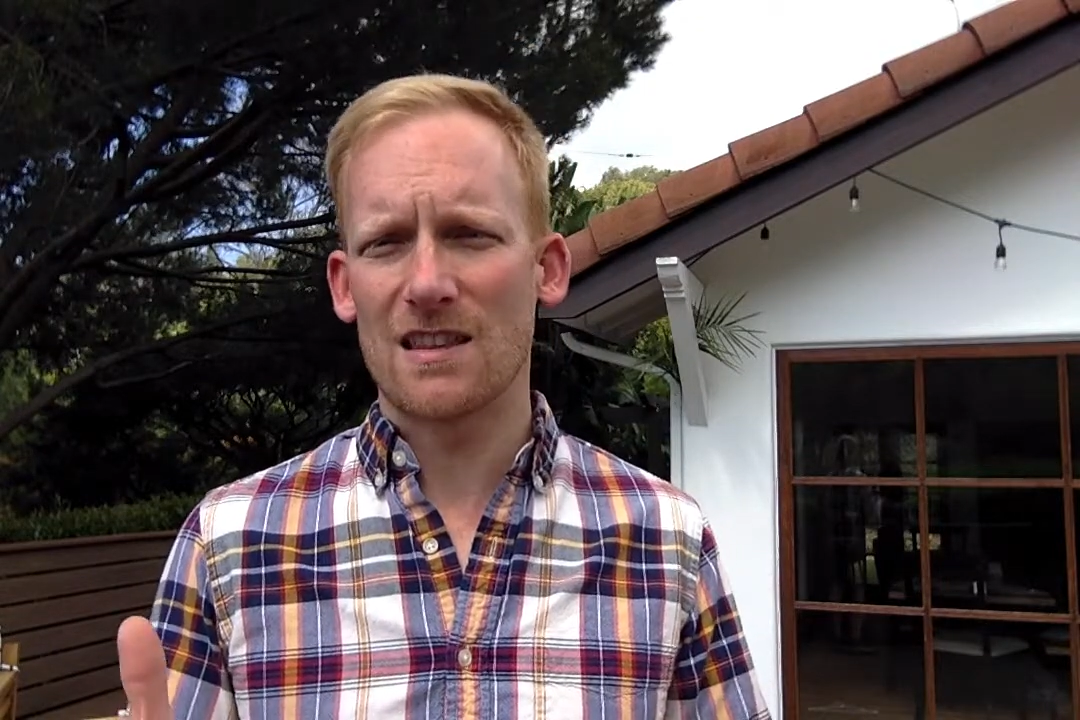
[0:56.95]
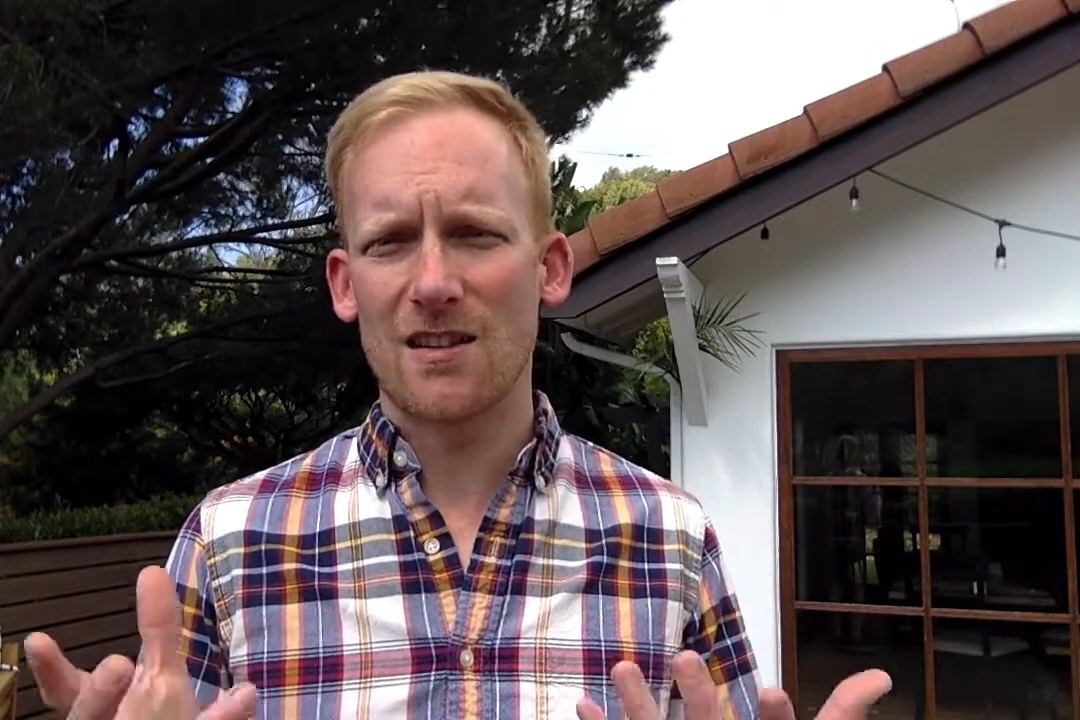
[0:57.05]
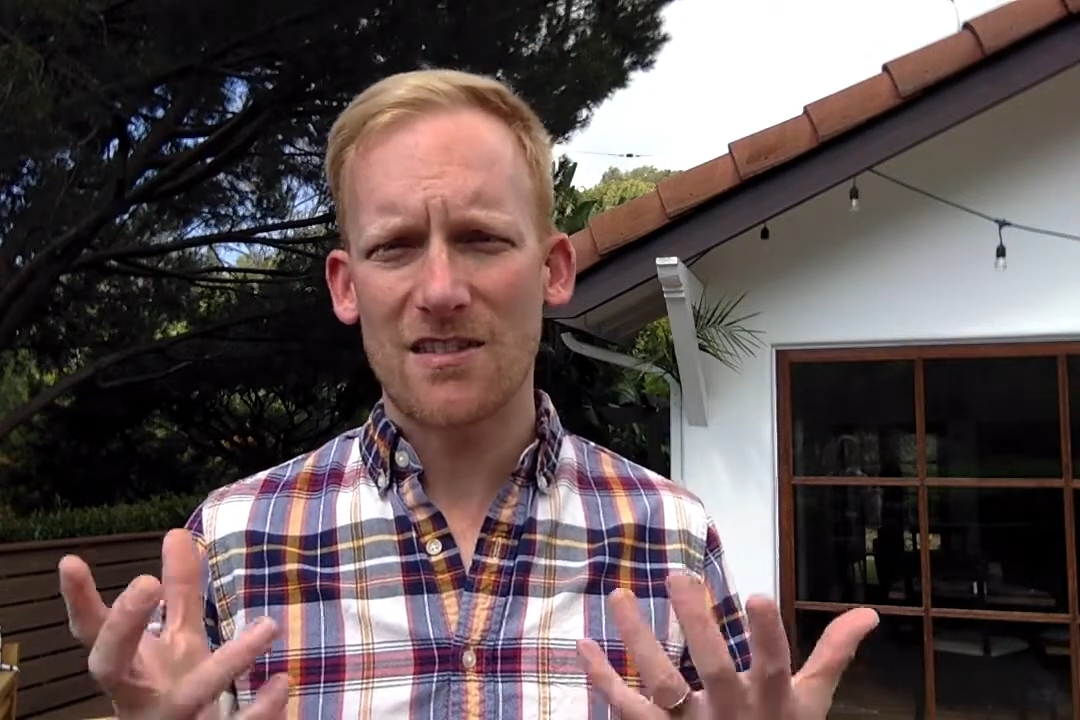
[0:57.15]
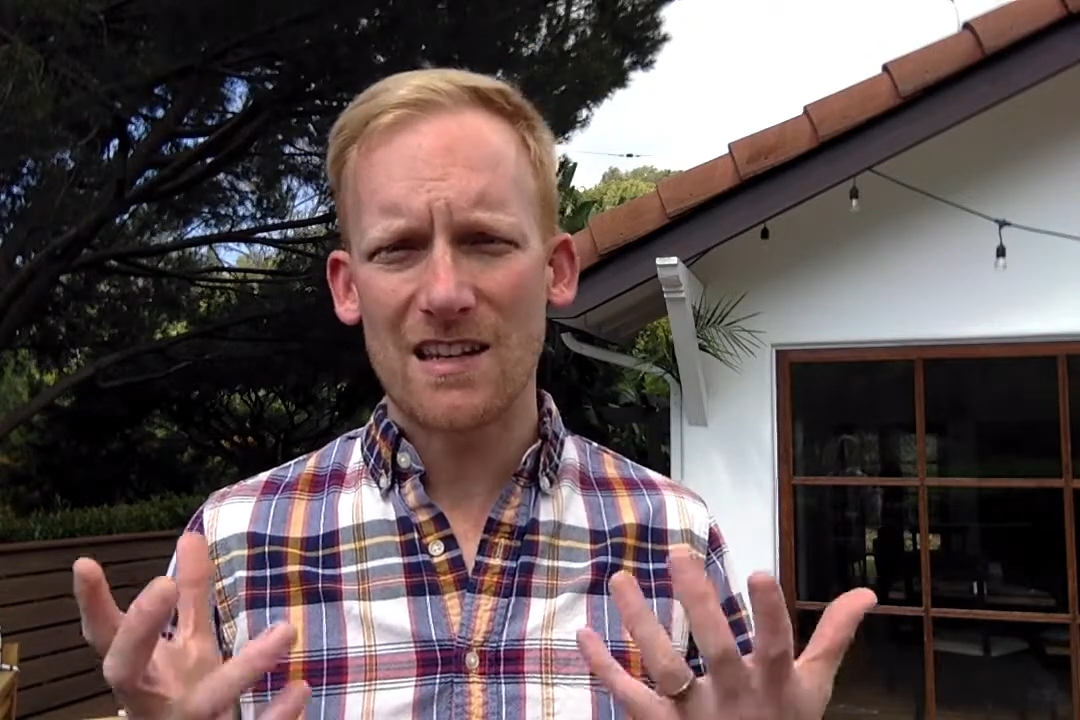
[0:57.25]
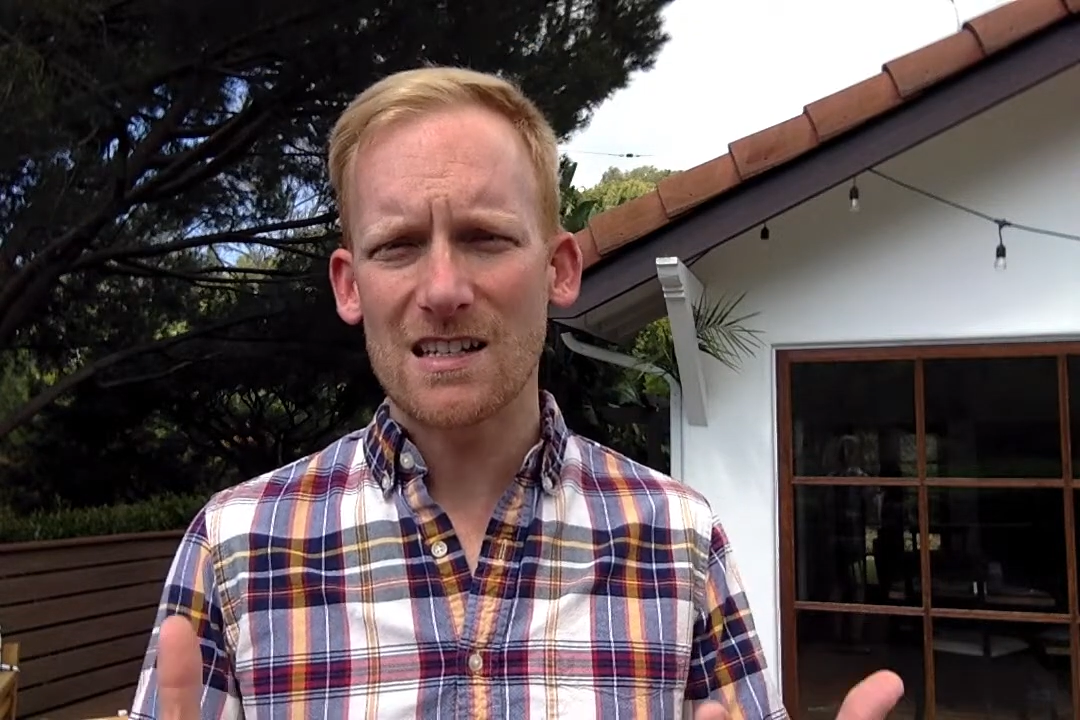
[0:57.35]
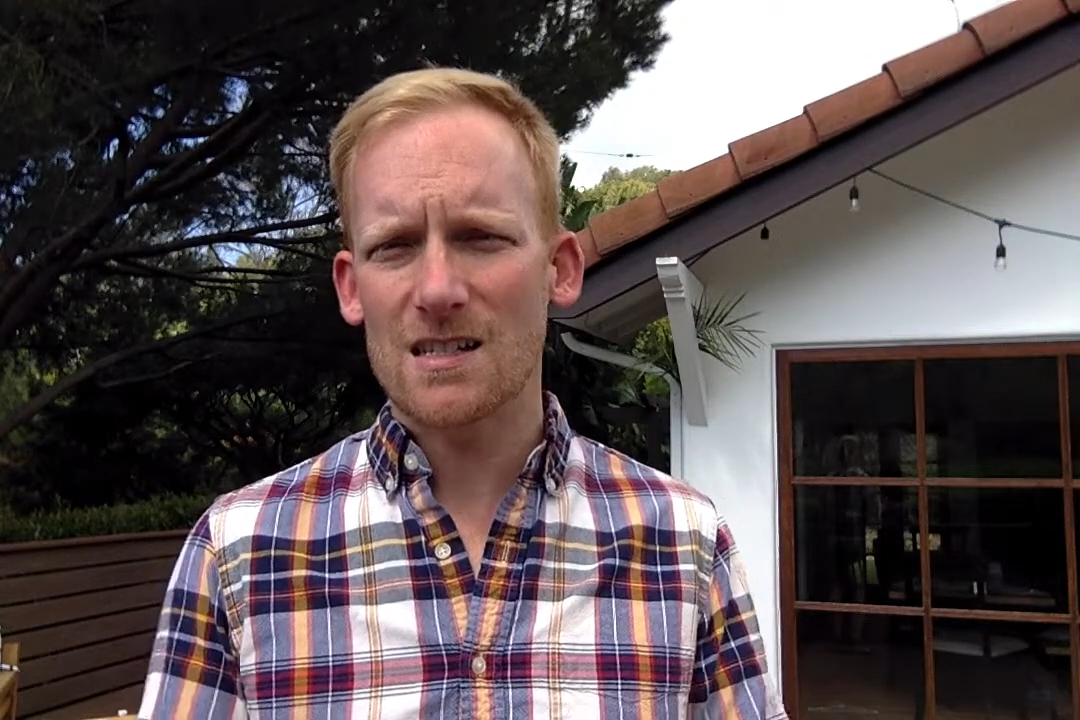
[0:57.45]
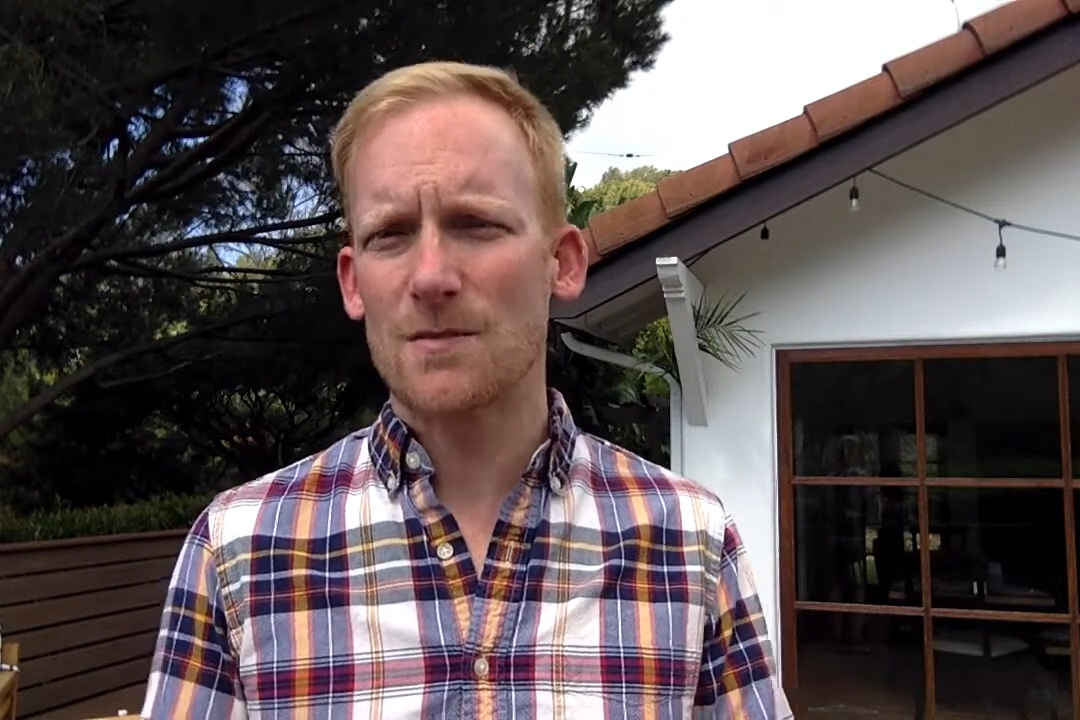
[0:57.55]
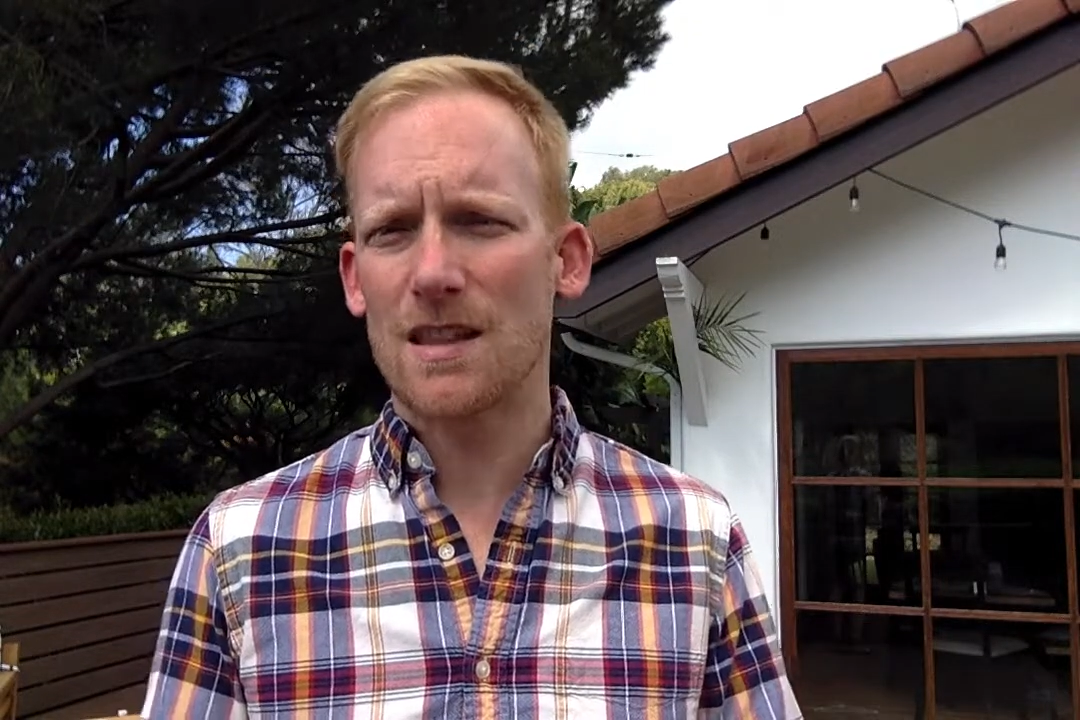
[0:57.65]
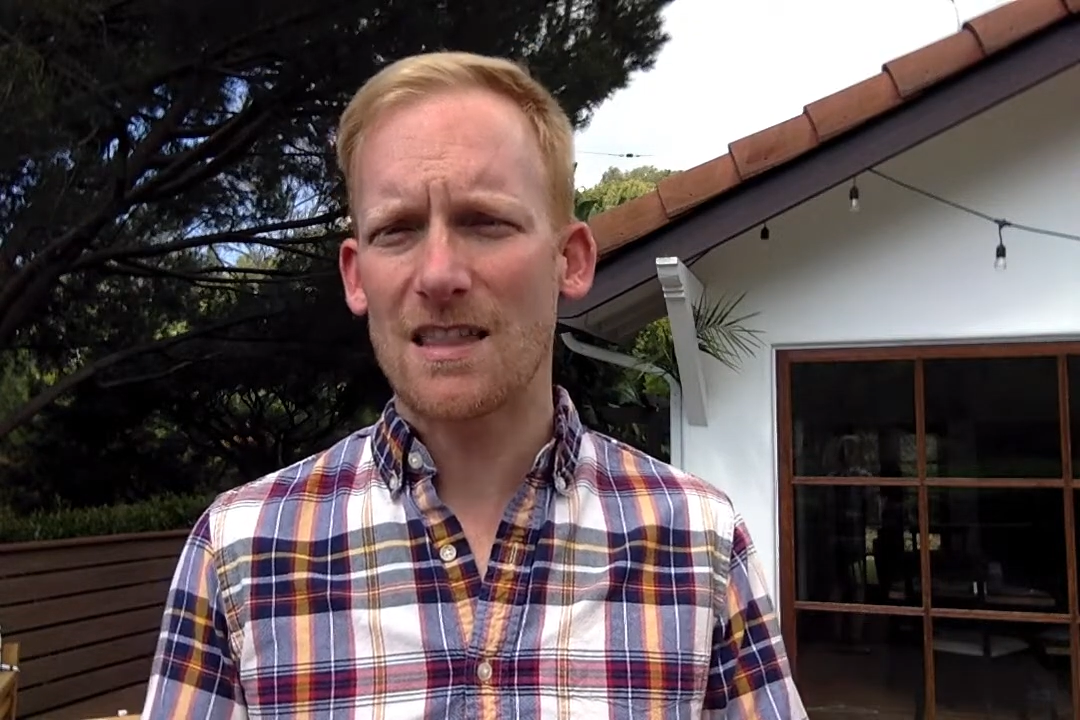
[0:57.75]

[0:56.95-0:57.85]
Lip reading: And there are things to be